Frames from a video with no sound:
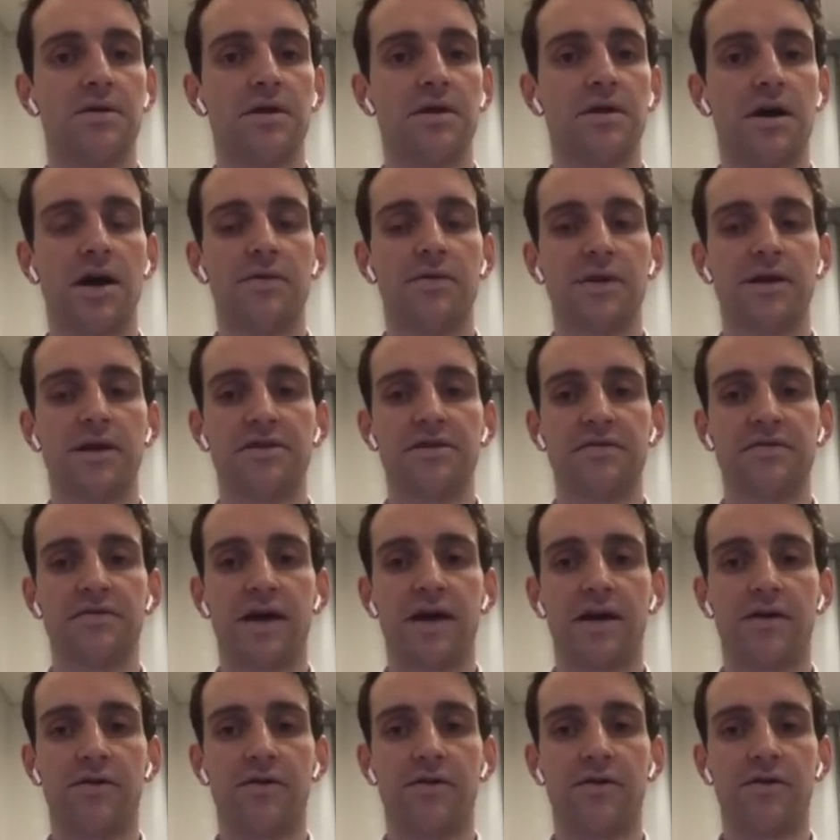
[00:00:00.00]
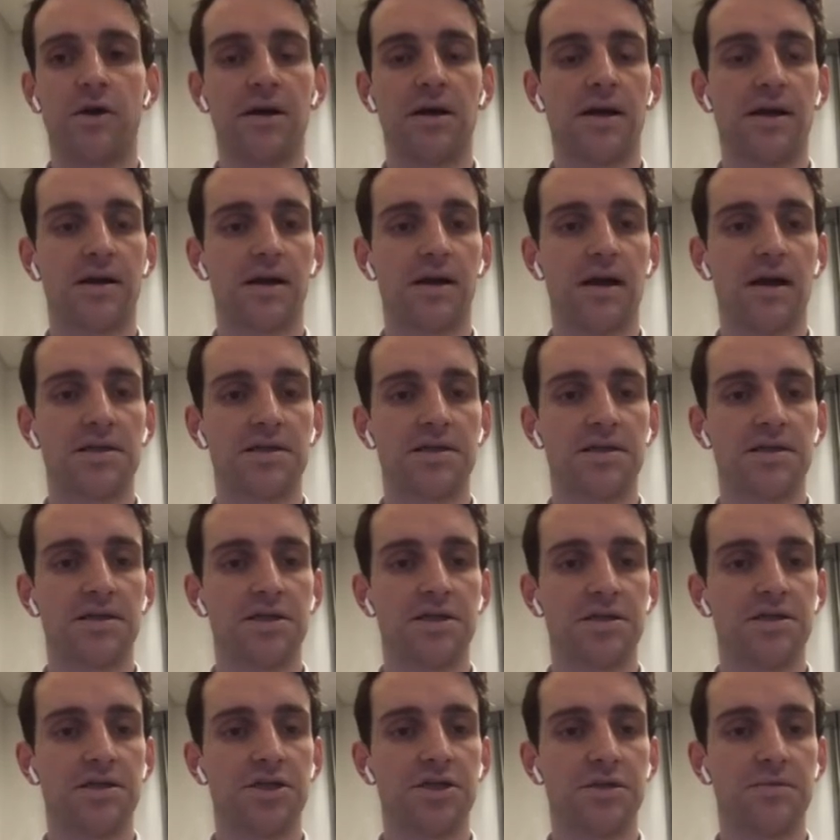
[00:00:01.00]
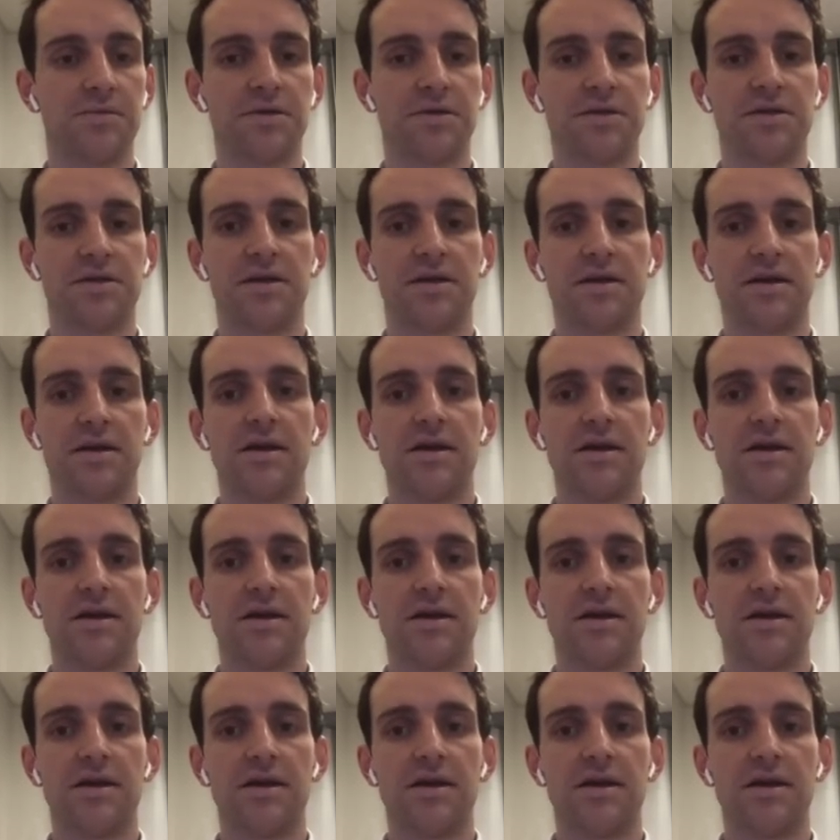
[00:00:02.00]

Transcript: high rates of anaerobic glycolysis in tumours.